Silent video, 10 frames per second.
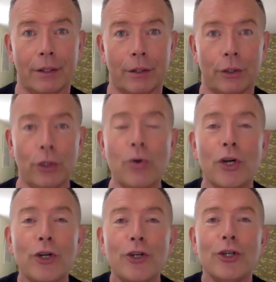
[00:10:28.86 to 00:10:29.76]
You
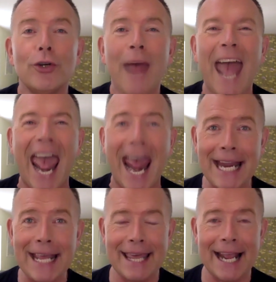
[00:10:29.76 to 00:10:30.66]
can do
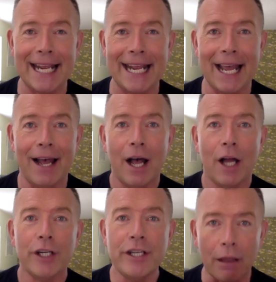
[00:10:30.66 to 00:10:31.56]
anything here.
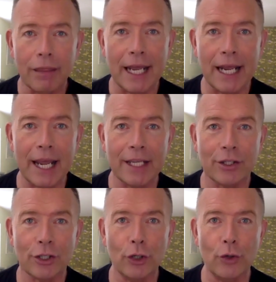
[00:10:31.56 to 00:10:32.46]
Nothing
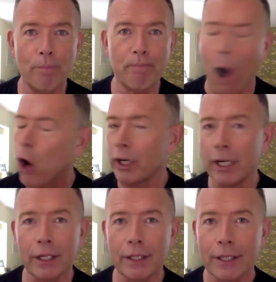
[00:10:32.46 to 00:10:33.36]
is too
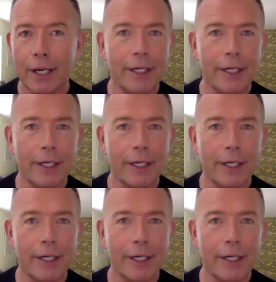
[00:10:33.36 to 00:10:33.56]
bonkers.